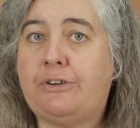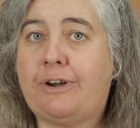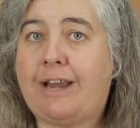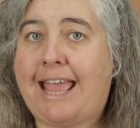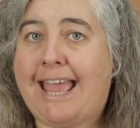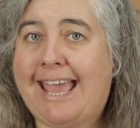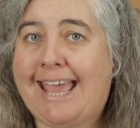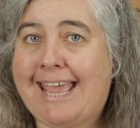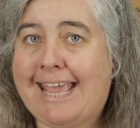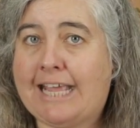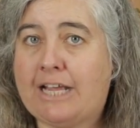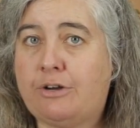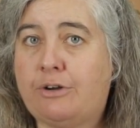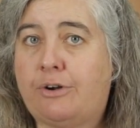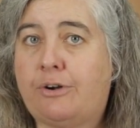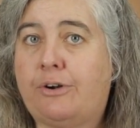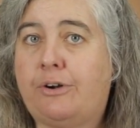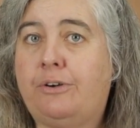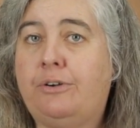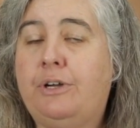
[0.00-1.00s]
your
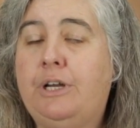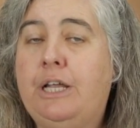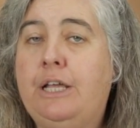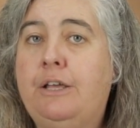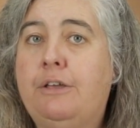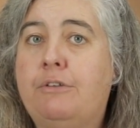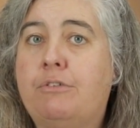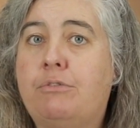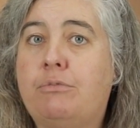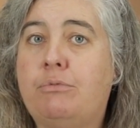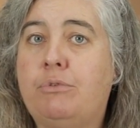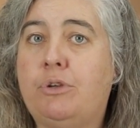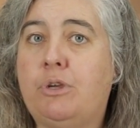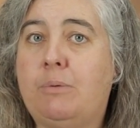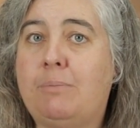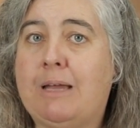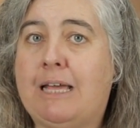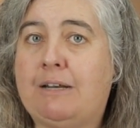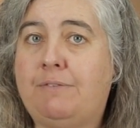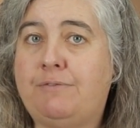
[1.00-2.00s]
anger through
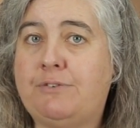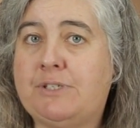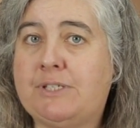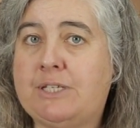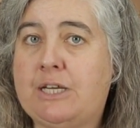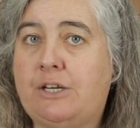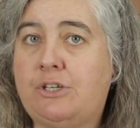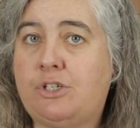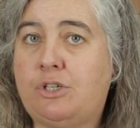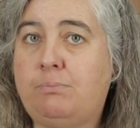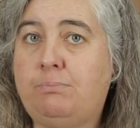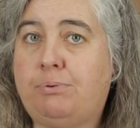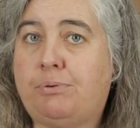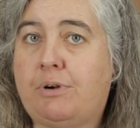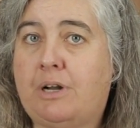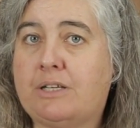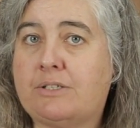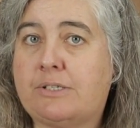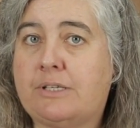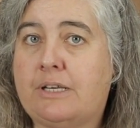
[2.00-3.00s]
your manifestation
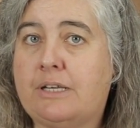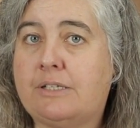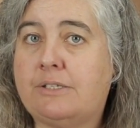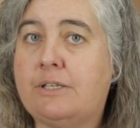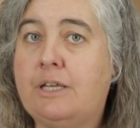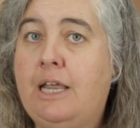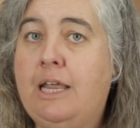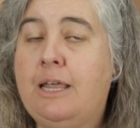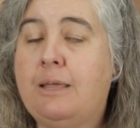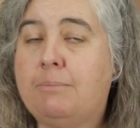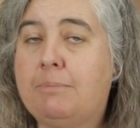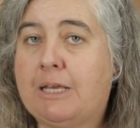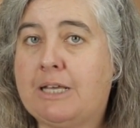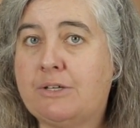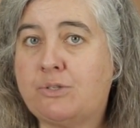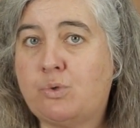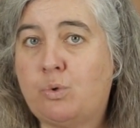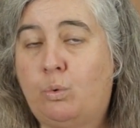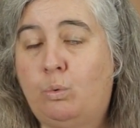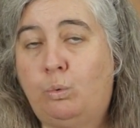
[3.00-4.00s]
process,
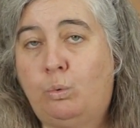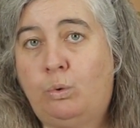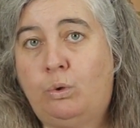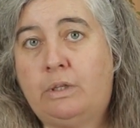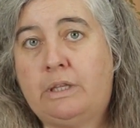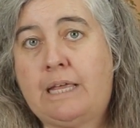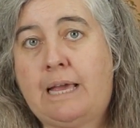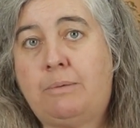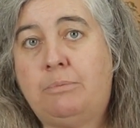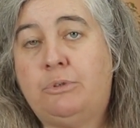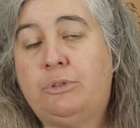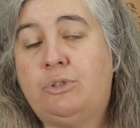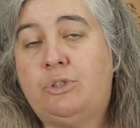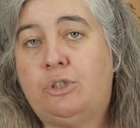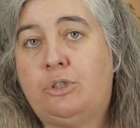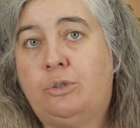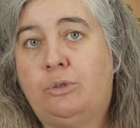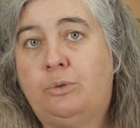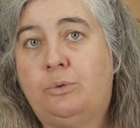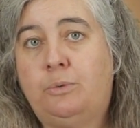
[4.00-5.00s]
because all that will
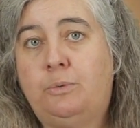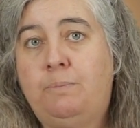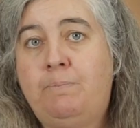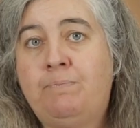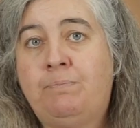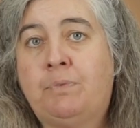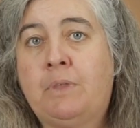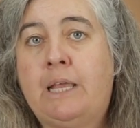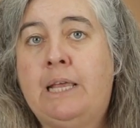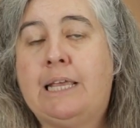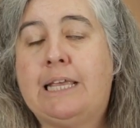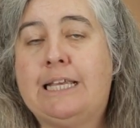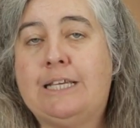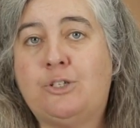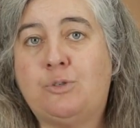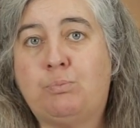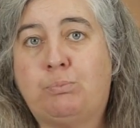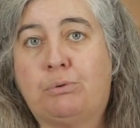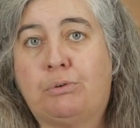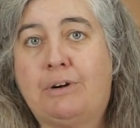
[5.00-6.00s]
do
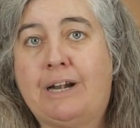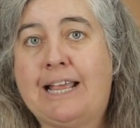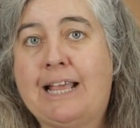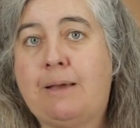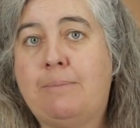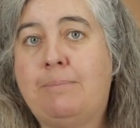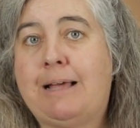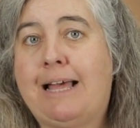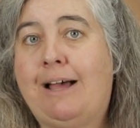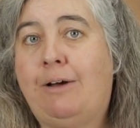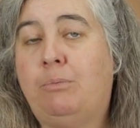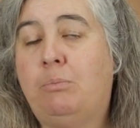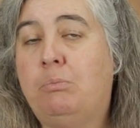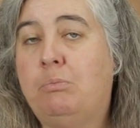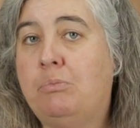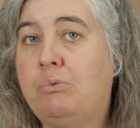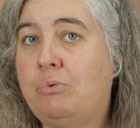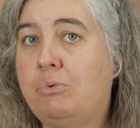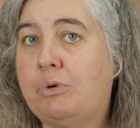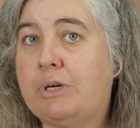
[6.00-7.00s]
is bring about
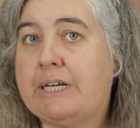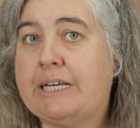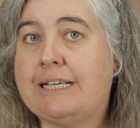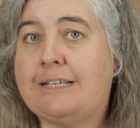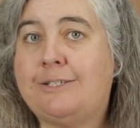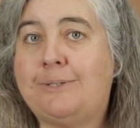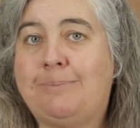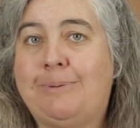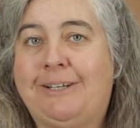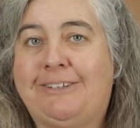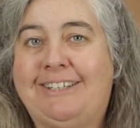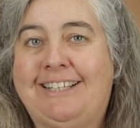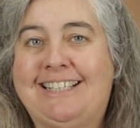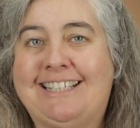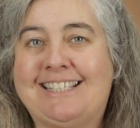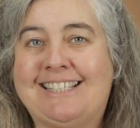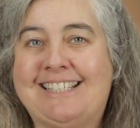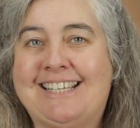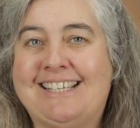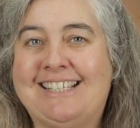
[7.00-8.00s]
more
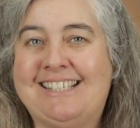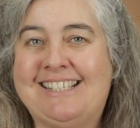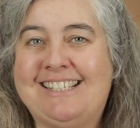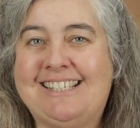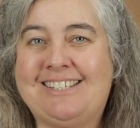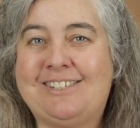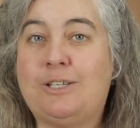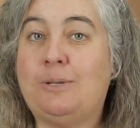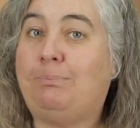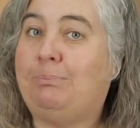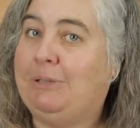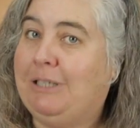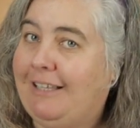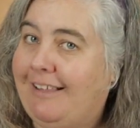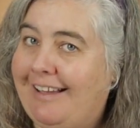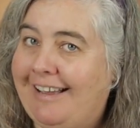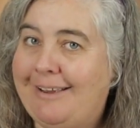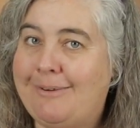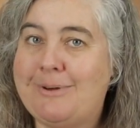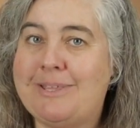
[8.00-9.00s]
experiences to
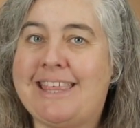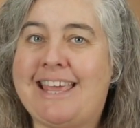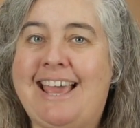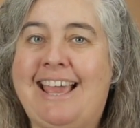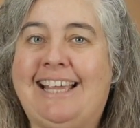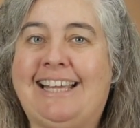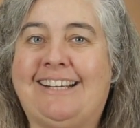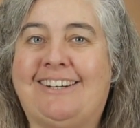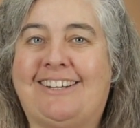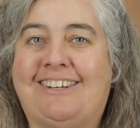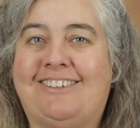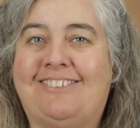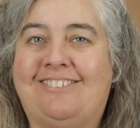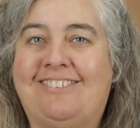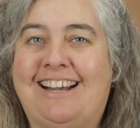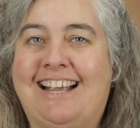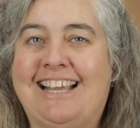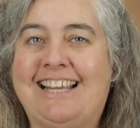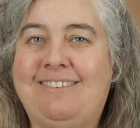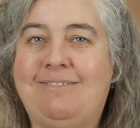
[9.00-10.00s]
play with anger,
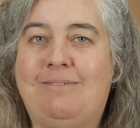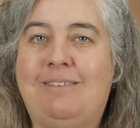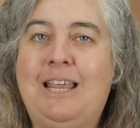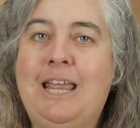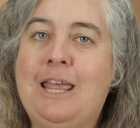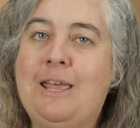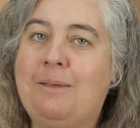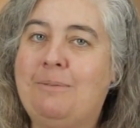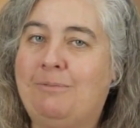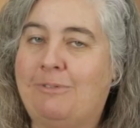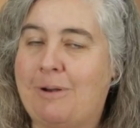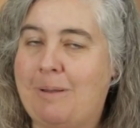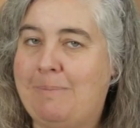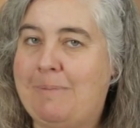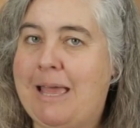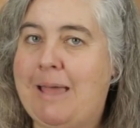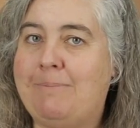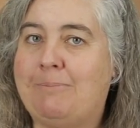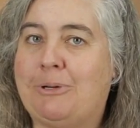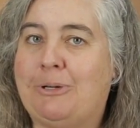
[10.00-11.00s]
right?
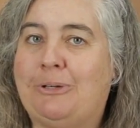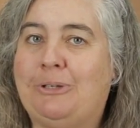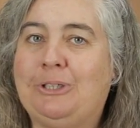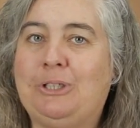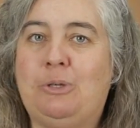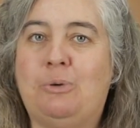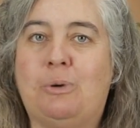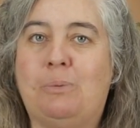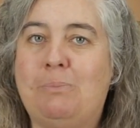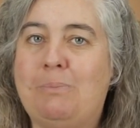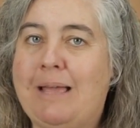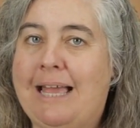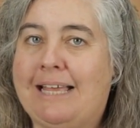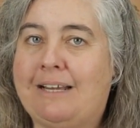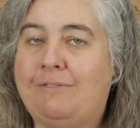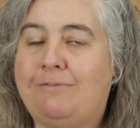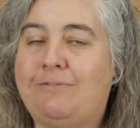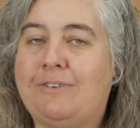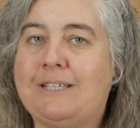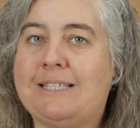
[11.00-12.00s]
Remember, you're
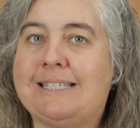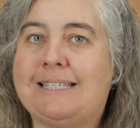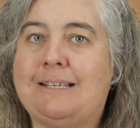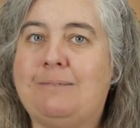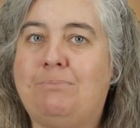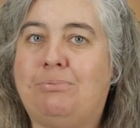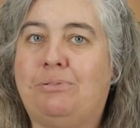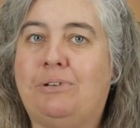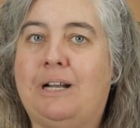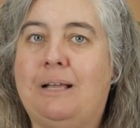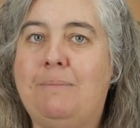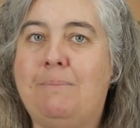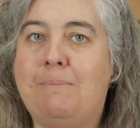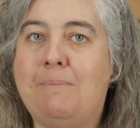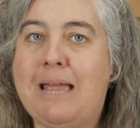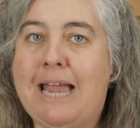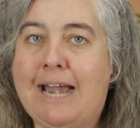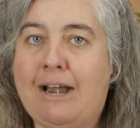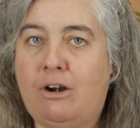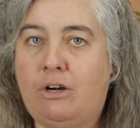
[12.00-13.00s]
manifesting
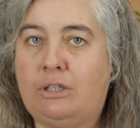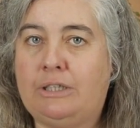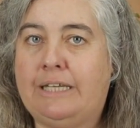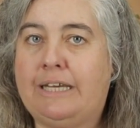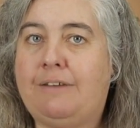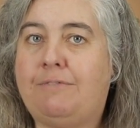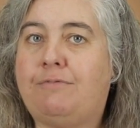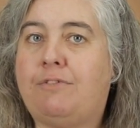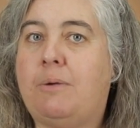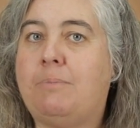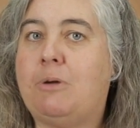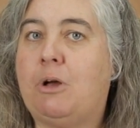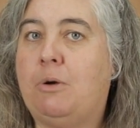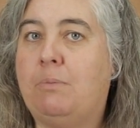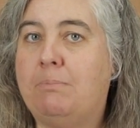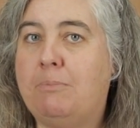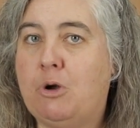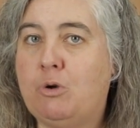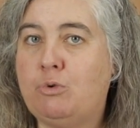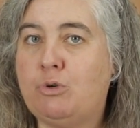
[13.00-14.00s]
primarily from
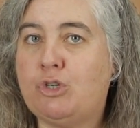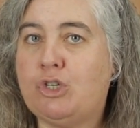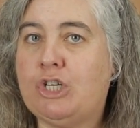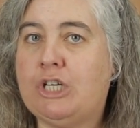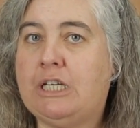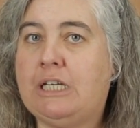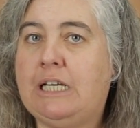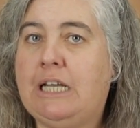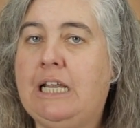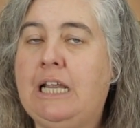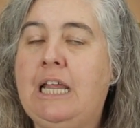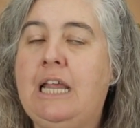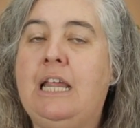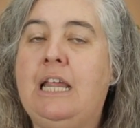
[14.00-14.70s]
emotion,